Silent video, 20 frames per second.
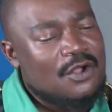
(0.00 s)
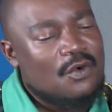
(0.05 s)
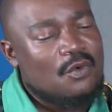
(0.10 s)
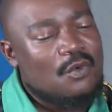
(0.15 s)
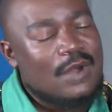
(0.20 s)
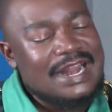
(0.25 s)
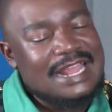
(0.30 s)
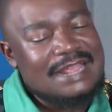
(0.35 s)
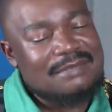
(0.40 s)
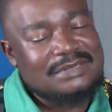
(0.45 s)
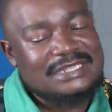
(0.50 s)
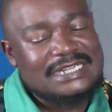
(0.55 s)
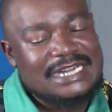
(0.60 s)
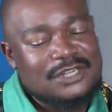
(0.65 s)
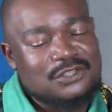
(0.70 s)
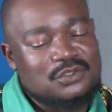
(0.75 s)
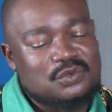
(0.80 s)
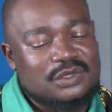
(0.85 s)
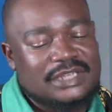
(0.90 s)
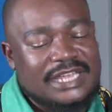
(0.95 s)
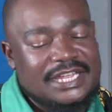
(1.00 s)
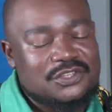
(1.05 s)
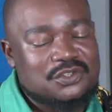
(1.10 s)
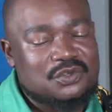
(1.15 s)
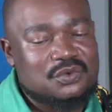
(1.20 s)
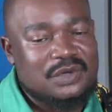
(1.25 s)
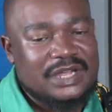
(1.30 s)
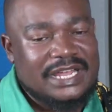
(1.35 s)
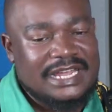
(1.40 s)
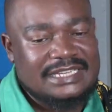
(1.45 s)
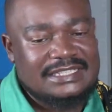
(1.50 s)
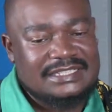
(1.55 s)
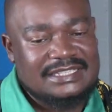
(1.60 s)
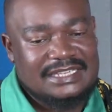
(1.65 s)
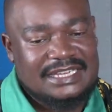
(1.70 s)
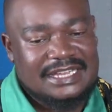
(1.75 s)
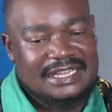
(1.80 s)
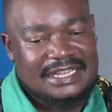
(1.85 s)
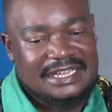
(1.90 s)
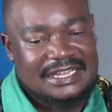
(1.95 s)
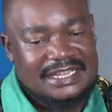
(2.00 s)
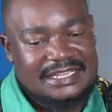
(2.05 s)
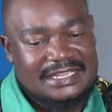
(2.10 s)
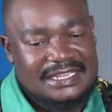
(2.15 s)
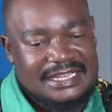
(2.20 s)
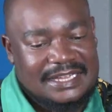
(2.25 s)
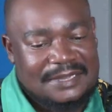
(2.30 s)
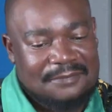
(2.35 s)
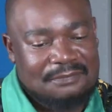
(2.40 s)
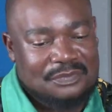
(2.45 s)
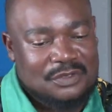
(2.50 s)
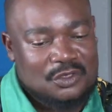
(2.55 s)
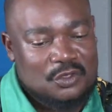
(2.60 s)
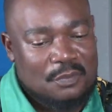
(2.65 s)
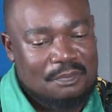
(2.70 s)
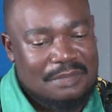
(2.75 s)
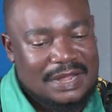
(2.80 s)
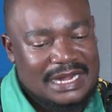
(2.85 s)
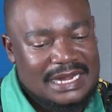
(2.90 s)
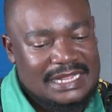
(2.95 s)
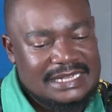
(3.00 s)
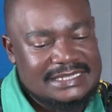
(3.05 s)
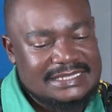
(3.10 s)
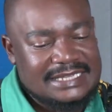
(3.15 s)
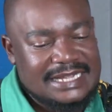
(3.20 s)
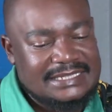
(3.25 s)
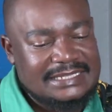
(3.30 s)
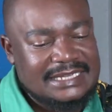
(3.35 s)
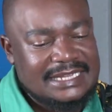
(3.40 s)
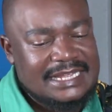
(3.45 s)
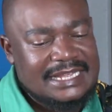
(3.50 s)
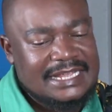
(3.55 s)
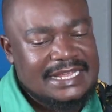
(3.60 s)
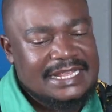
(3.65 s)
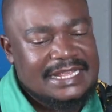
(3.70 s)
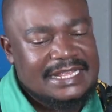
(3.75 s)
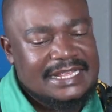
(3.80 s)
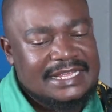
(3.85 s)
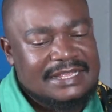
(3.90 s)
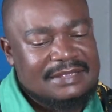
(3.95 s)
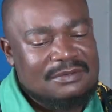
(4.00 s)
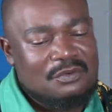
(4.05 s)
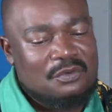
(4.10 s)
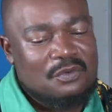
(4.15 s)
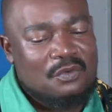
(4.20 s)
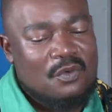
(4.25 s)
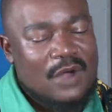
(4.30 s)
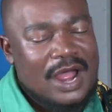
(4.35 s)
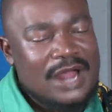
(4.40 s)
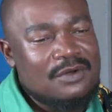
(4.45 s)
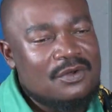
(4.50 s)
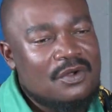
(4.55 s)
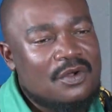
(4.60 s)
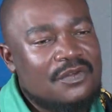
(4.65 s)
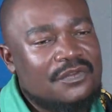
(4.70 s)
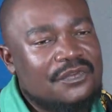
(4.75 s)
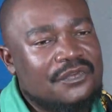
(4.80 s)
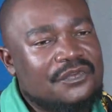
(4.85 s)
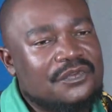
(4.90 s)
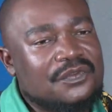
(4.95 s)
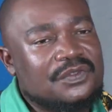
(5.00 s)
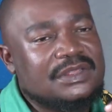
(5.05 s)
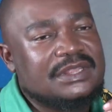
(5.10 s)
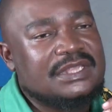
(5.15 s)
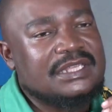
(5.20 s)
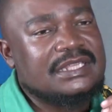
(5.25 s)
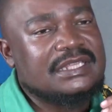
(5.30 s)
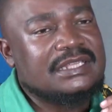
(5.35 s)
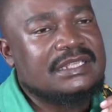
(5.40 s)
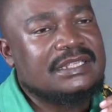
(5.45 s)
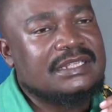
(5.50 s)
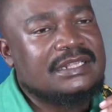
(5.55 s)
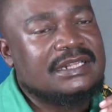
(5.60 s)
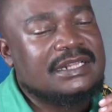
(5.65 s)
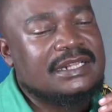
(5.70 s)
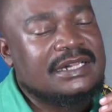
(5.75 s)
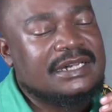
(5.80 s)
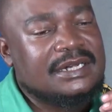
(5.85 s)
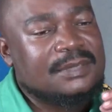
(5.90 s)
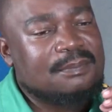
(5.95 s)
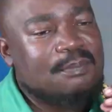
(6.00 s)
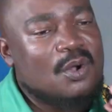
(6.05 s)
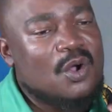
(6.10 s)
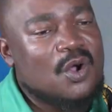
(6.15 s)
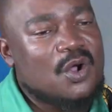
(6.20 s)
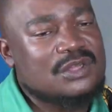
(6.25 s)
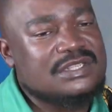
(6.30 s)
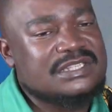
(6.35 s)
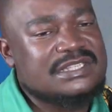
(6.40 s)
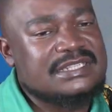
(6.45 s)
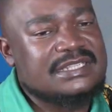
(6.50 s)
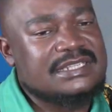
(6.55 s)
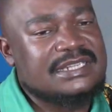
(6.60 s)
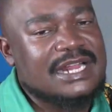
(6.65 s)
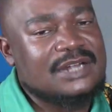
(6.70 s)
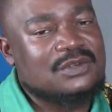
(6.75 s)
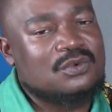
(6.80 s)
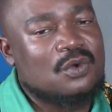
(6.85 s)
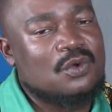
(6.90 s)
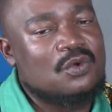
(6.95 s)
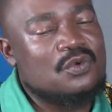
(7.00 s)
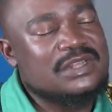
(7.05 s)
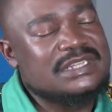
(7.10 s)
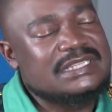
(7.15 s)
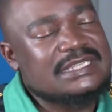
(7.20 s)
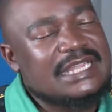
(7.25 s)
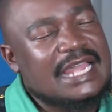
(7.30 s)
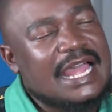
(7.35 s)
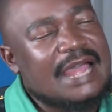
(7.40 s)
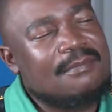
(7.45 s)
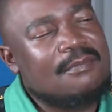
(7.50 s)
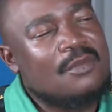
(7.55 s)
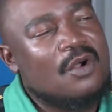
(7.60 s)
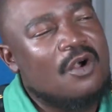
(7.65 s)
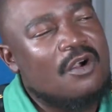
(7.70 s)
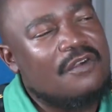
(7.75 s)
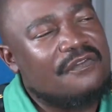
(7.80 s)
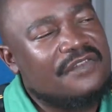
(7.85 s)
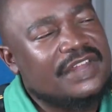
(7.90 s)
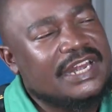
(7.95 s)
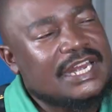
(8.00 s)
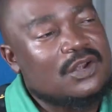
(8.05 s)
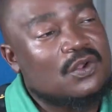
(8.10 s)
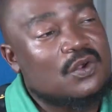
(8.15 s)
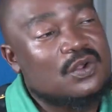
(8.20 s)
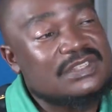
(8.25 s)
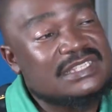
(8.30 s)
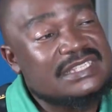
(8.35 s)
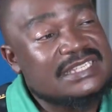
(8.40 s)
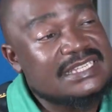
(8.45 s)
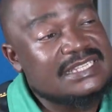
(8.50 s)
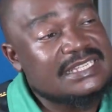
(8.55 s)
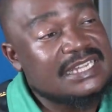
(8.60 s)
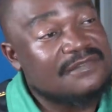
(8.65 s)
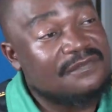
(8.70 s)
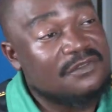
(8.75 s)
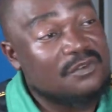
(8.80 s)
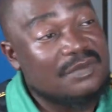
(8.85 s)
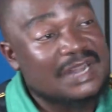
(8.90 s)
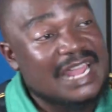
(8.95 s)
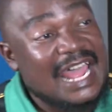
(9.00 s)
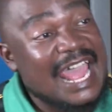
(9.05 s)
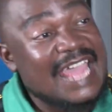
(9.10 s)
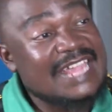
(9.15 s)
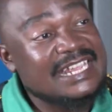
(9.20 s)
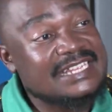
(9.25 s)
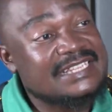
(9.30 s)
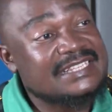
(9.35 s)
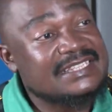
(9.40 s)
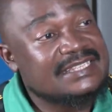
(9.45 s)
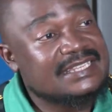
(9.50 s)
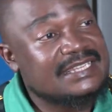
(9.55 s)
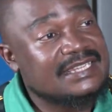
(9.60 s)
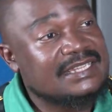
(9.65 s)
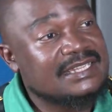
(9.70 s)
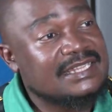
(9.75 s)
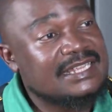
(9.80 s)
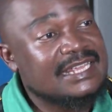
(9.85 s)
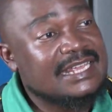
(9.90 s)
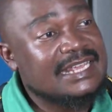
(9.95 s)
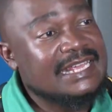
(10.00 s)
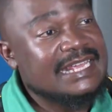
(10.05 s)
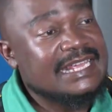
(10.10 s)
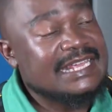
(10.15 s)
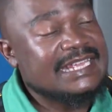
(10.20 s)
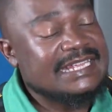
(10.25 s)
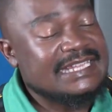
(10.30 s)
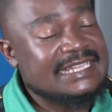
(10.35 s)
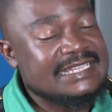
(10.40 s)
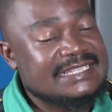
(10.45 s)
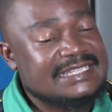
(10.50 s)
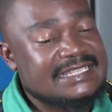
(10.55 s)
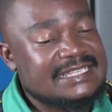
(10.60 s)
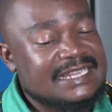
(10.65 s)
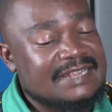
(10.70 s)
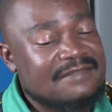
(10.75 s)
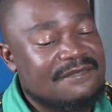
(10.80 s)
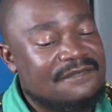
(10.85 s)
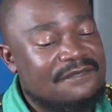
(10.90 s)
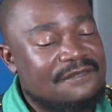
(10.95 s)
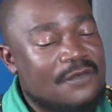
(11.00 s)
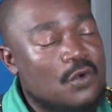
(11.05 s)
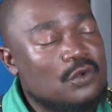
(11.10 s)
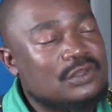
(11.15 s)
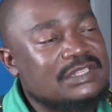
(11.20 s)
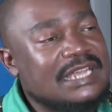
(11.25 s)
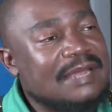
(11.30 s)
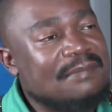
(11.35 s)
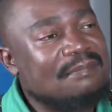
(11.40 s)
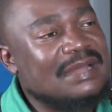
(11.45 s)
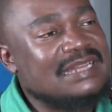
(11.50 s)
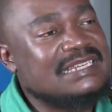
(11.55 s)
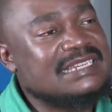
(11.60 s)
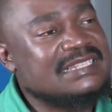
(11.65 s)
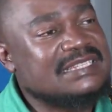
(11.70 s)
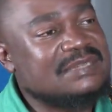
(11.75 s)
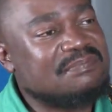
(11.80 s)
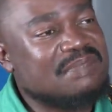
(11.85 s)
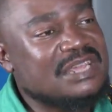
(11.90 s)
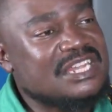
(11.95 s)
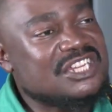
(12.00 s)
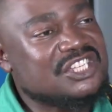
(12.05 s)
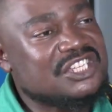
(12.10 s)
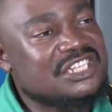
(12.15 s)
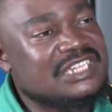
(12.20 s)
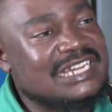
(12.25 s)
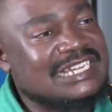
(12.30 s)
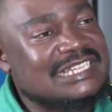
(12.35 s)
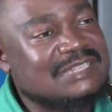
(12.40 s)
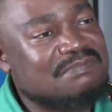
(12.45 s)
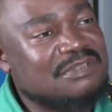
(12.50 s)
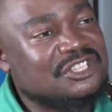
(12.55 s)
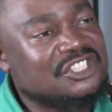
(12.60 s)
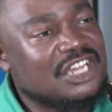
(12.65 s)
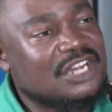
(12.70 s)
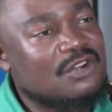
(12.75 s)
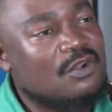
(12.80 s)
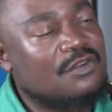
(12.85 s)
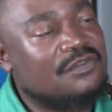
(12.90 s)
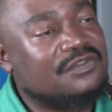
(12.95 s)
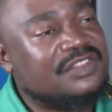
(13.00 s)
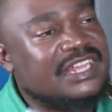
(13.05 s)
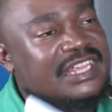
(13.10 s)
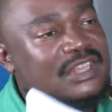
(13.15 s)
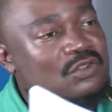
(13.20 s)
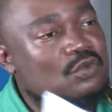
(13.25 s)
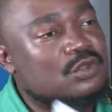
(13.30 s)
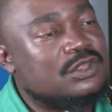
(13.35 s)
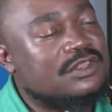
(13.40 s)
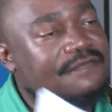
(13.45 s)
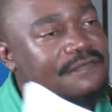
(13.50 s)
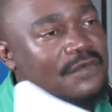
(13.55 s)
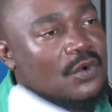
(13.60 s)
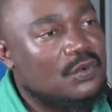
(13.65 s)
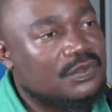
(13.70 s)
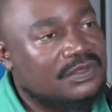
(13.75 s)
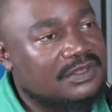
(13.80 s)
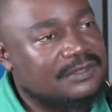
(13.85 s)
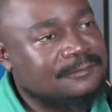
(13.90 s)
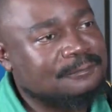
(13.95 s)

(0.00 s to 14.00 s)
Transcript: What I'm trying to get you at here, Nopala, is that one of the reports that always come often and consistent from the IEC is voter participation, especially of the youth vote,